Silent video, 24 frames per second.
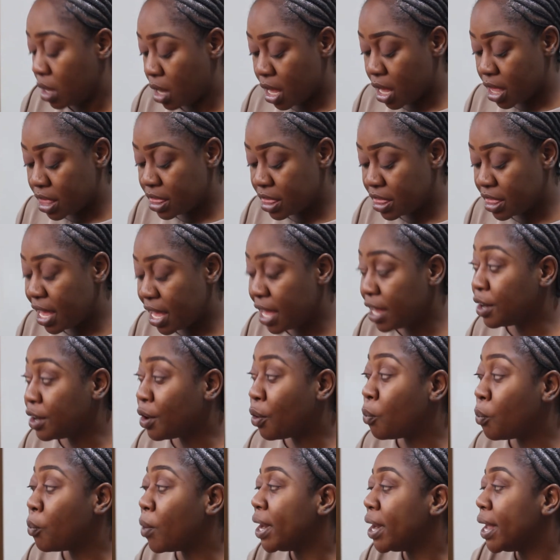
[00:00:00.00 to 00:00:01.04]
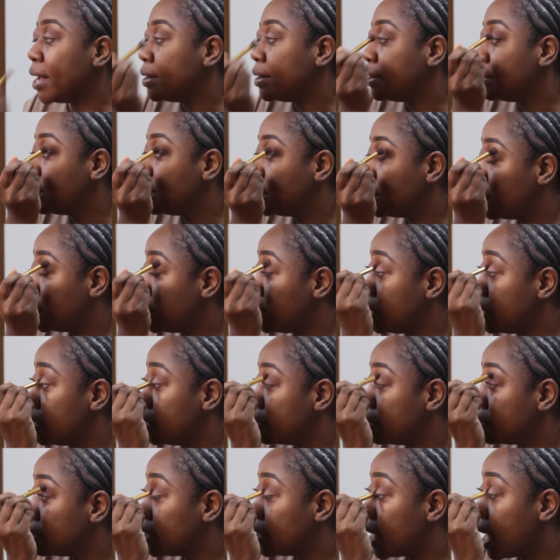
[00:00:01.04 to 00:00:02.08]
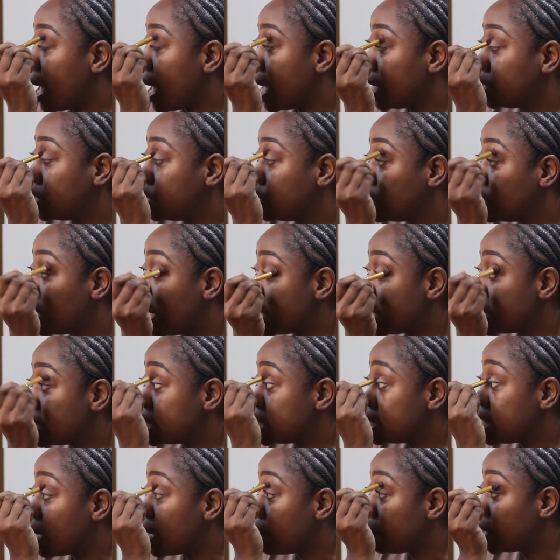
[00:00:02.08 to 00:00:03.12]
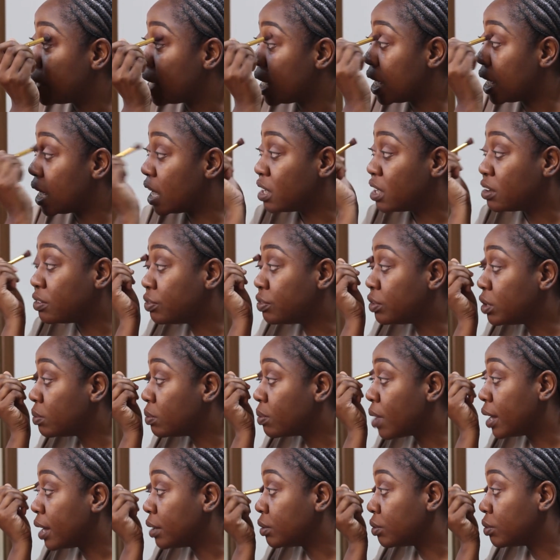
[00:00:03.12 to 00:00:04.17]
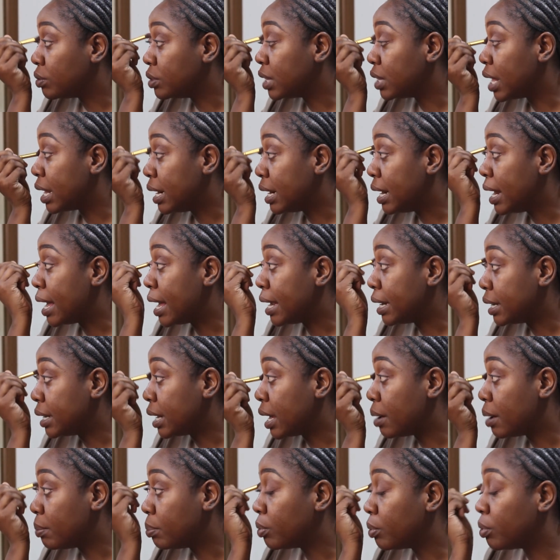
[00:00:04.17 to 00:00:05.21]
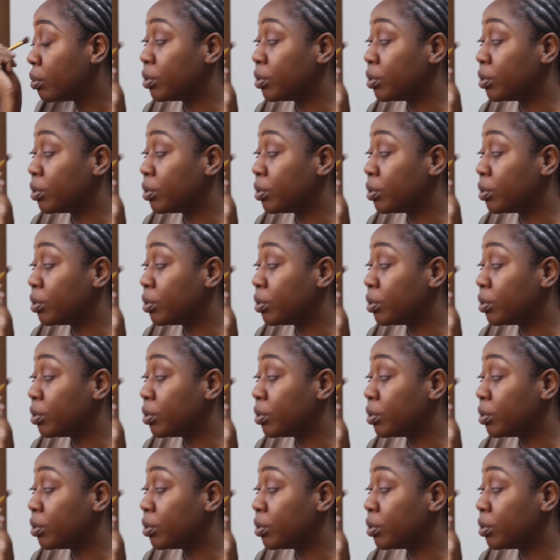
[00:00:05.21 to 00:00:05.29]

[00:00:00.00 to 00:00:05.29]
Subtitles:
And then what I did is I jazzed up everyone on that lineup.